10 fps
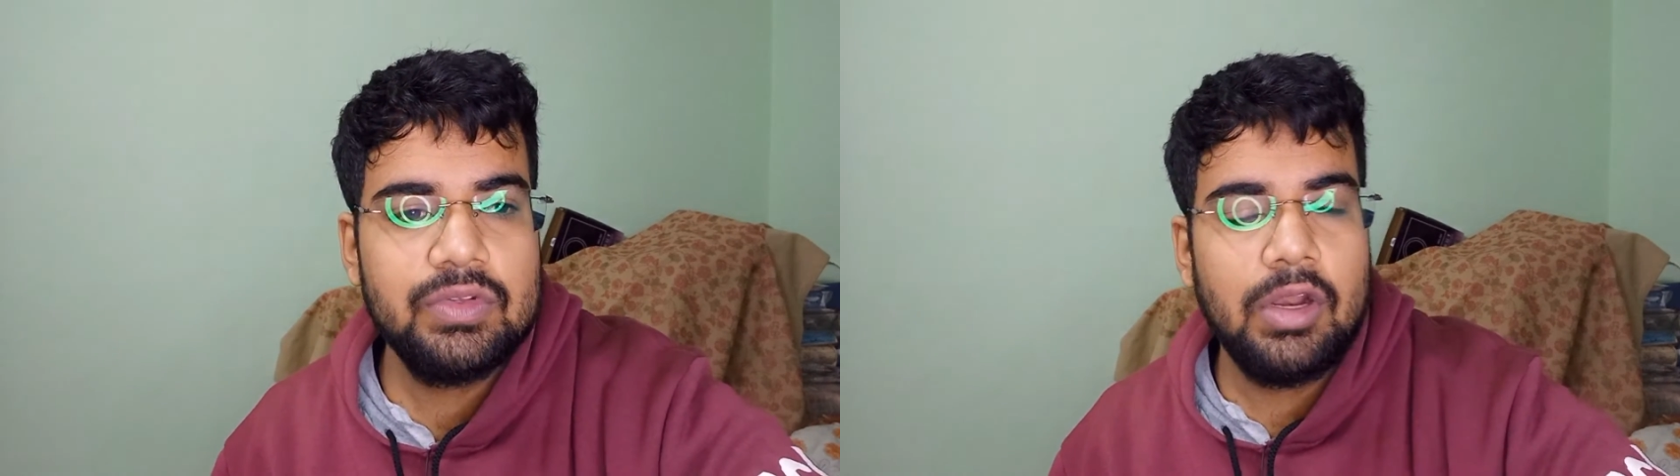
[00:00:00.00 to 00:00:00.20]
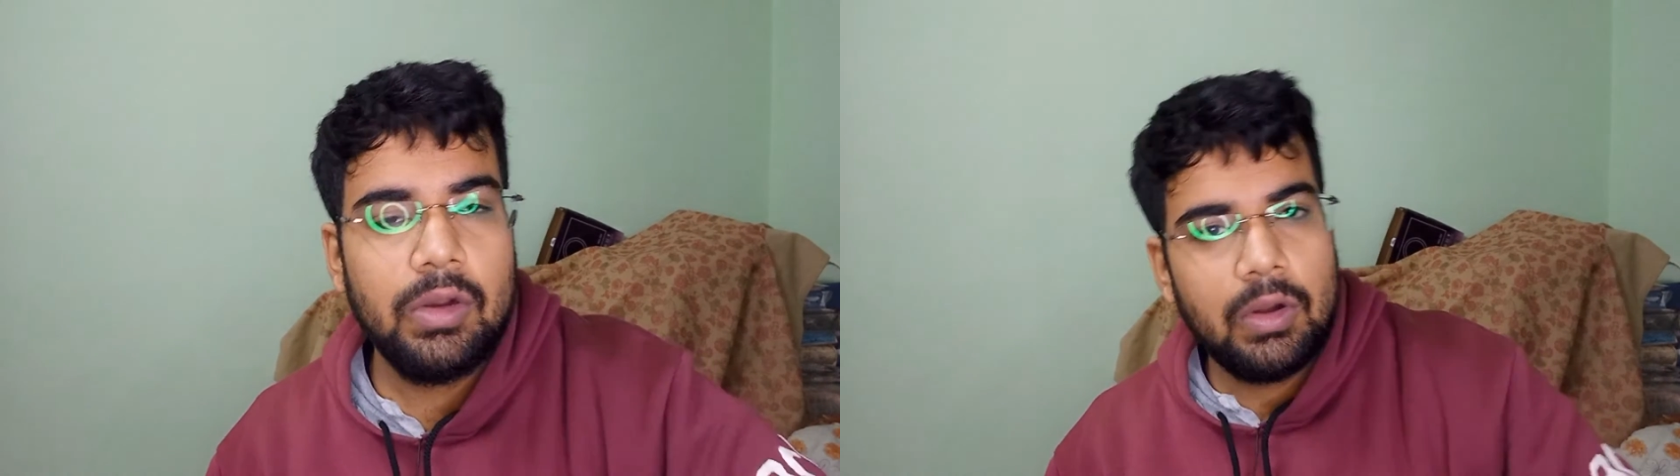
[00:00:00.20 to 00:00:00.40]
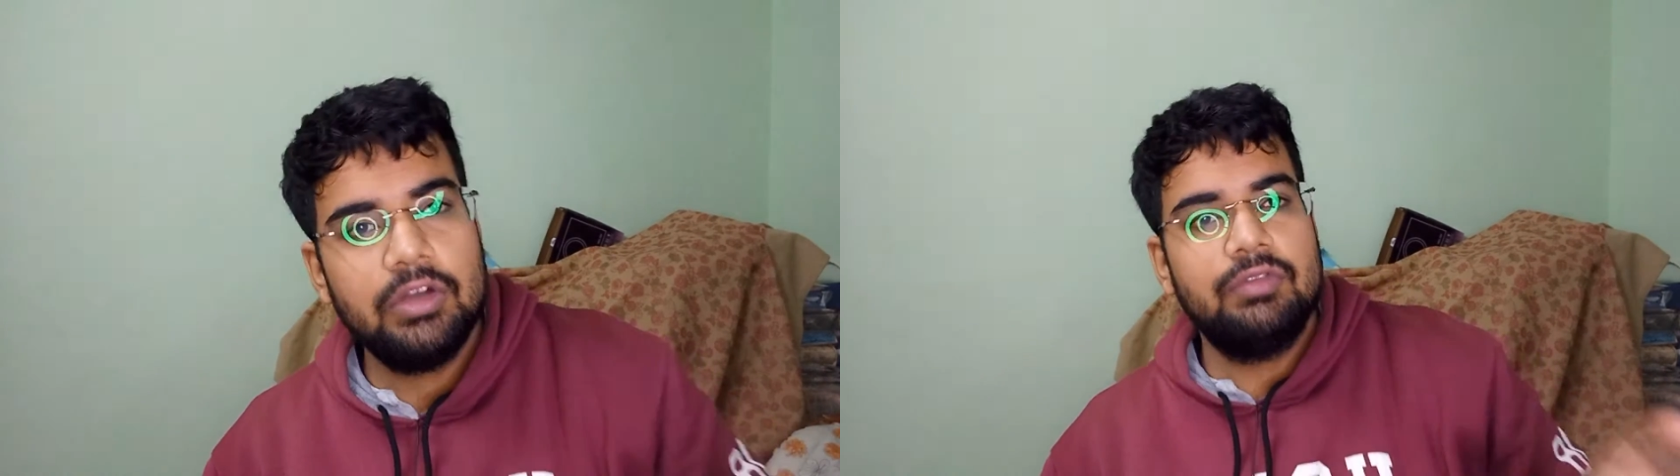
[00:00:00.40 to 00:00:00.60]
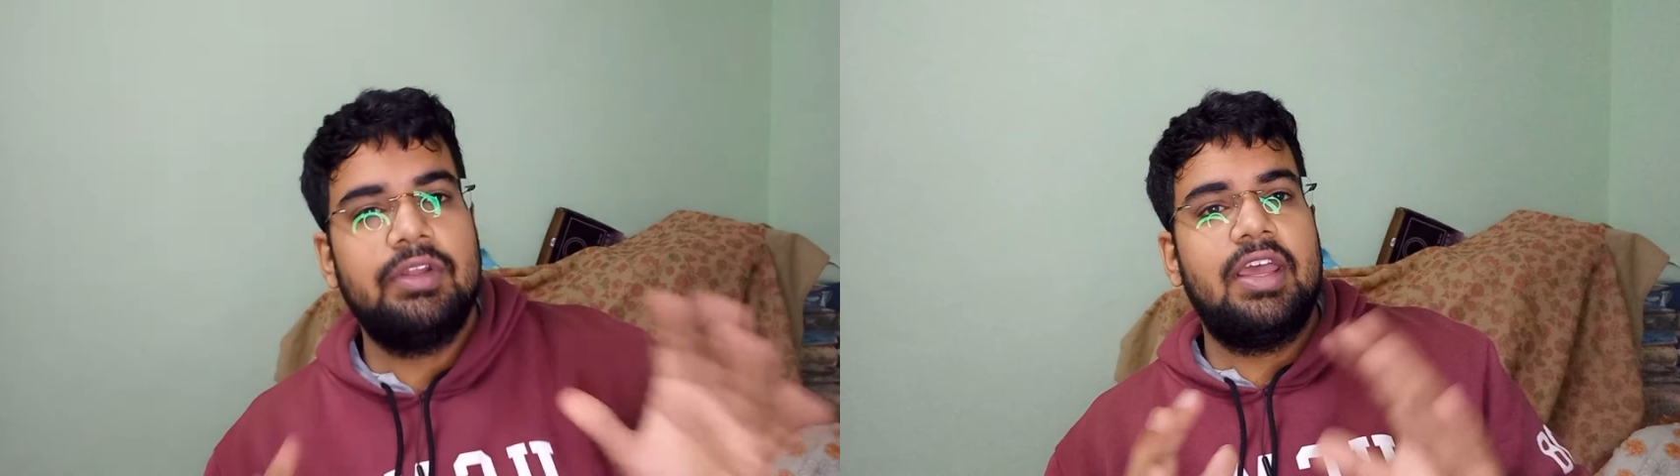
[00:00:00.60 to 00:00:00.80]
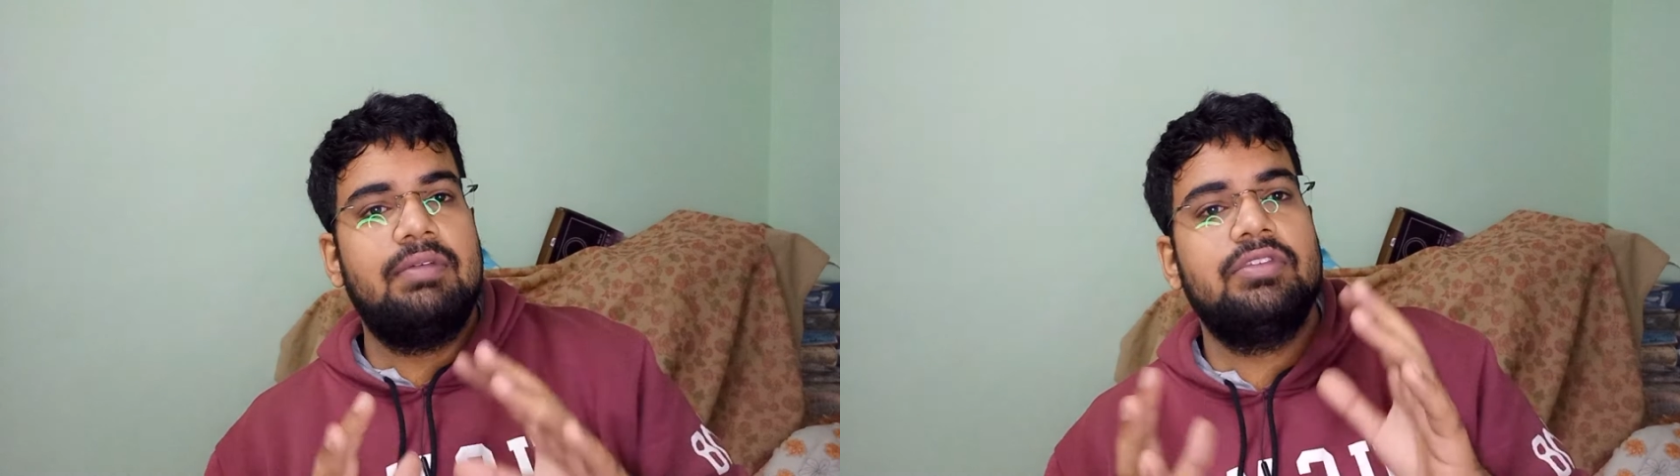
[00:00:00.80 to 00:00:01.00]
a lot when
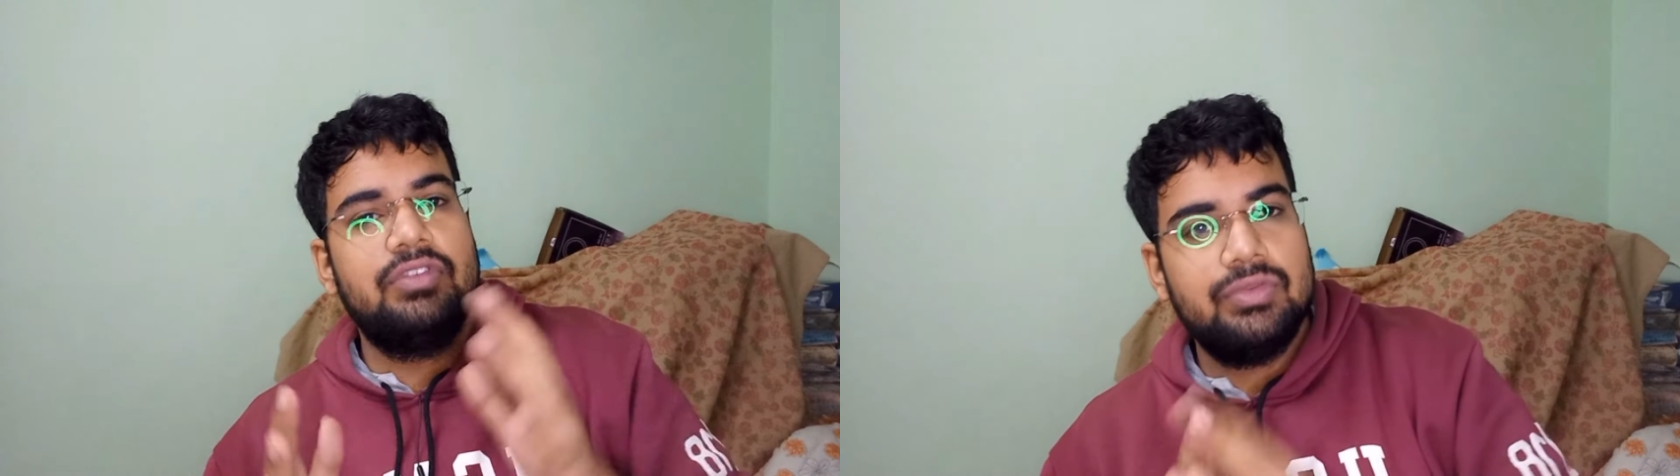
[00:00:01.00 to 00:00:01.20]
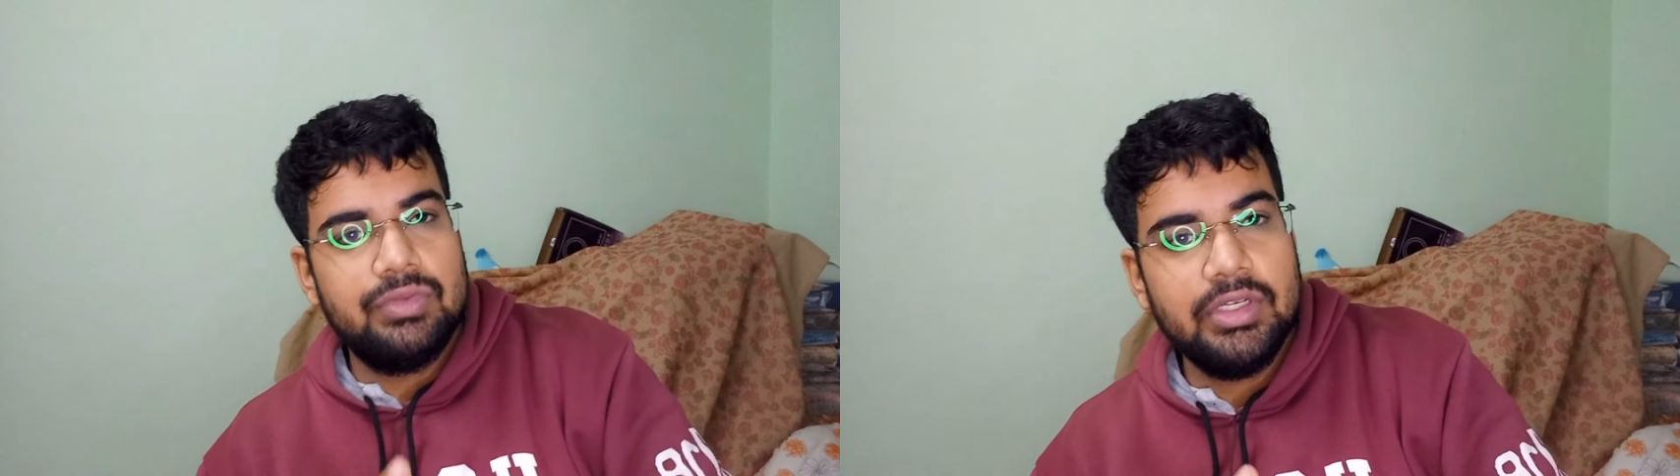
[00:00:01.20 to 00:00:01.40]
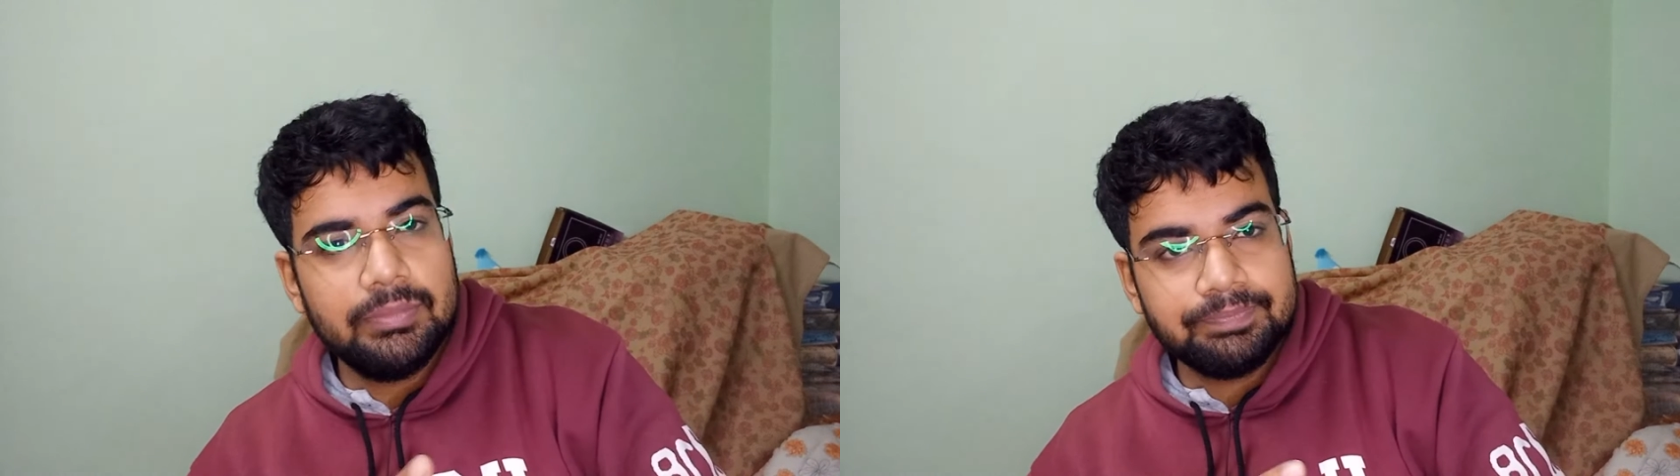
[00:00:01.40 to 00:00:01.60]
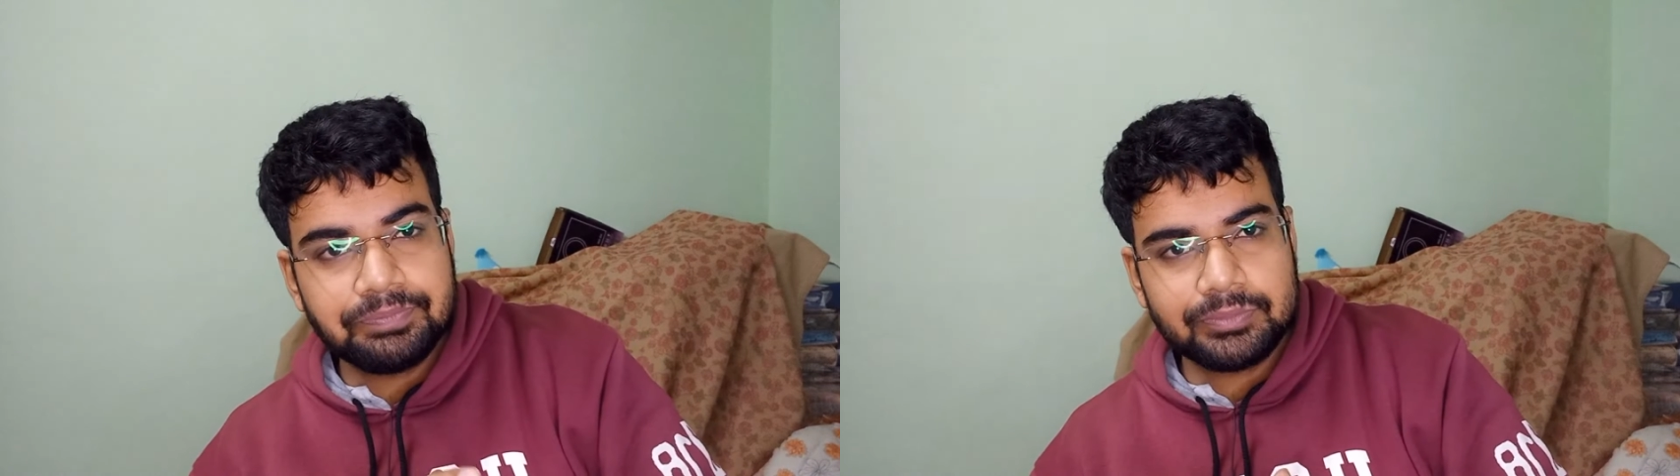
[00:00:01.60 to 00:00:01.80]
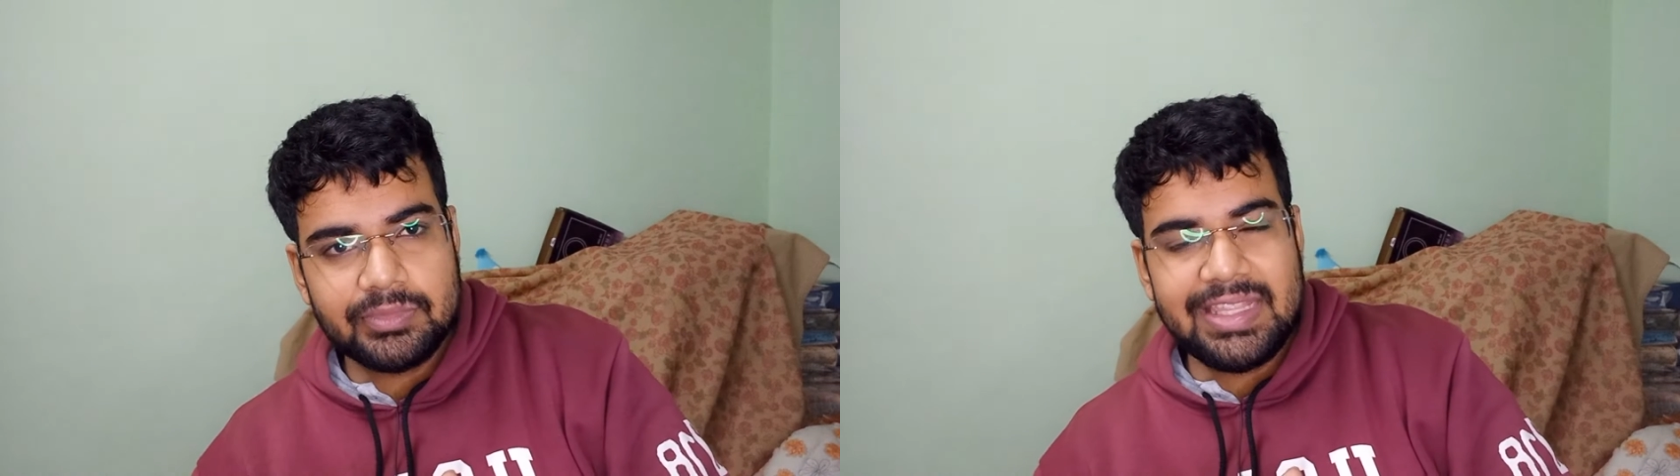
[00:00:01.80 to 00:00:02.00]
I was a student,
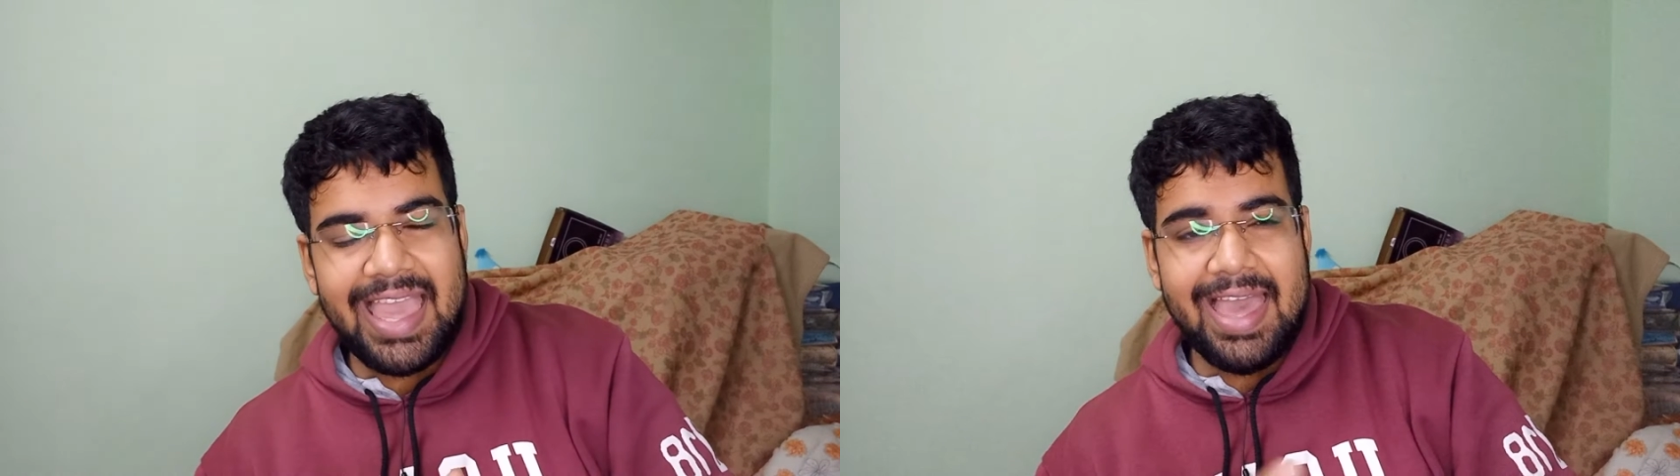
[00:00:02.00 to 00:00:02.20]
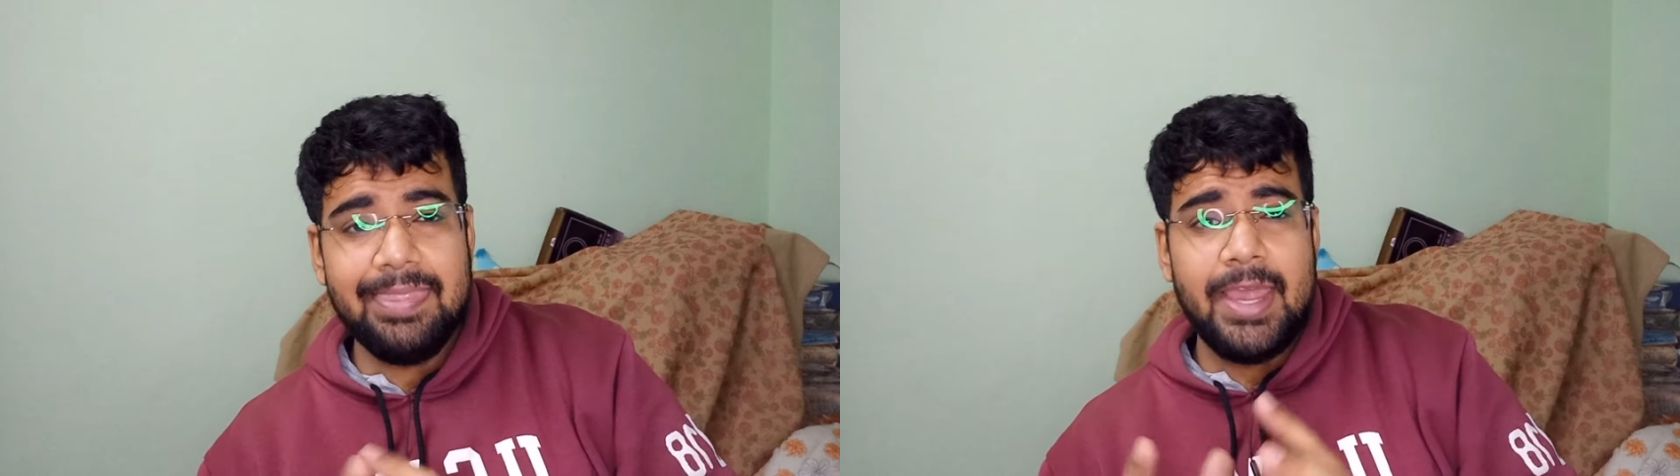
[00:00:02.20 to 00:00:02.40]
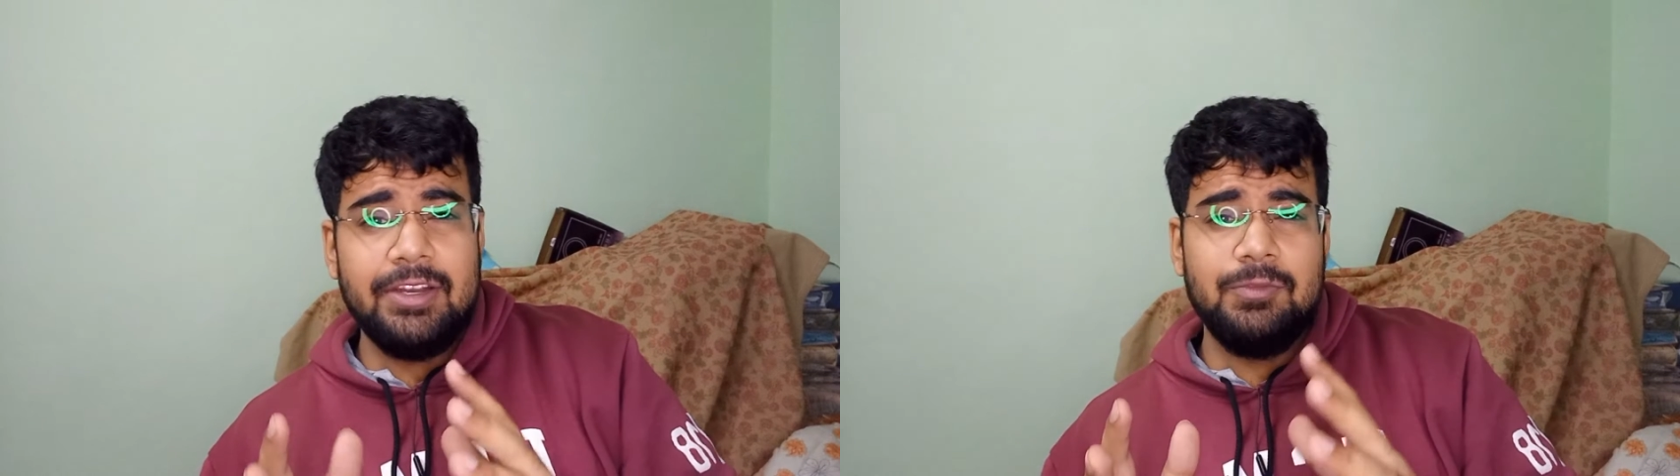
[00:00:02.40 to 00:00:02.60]
and that is